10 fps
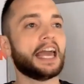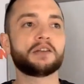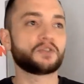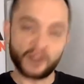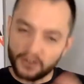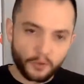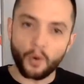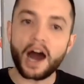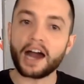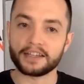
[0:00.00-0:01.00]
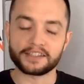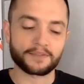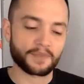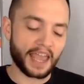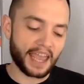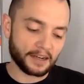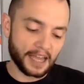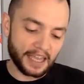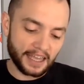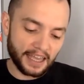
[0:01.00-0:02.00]
And it was very wise. And
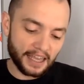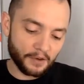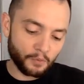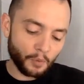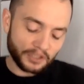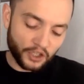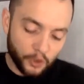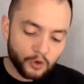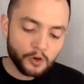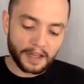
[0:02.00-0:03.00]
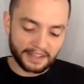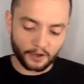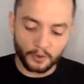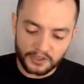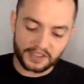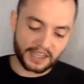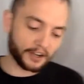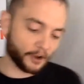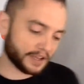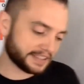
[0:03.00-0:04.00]
what was cool about that whole
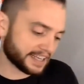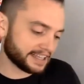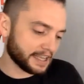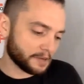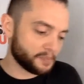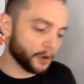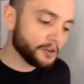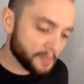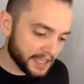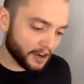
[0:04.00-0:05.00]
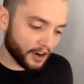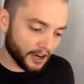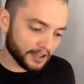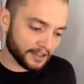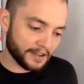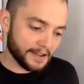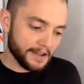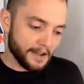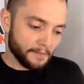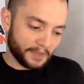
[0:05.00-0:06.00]
scenario is it put me on
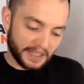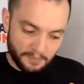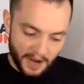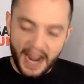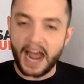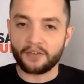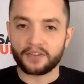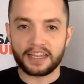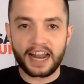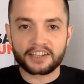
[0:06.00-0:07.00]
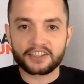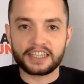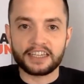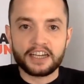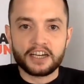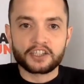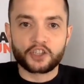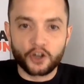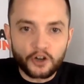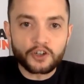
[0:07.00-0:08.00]
this path. It actually
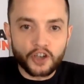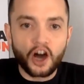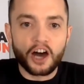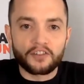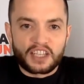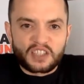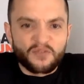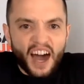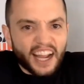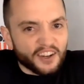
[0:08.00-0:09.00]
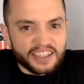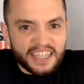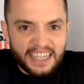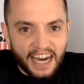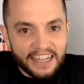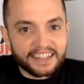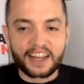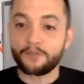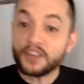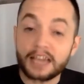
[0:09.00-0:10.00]
turned on this fire in the gut that
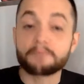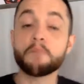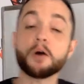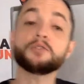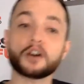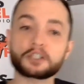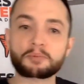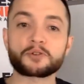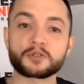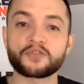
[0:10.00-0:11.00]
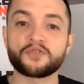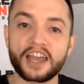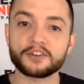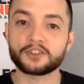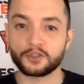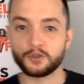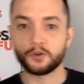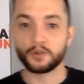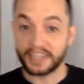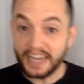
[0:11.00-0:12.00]
I feel like most entrepreneurs fail
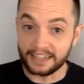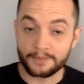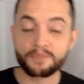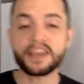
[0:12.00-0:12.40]
to get.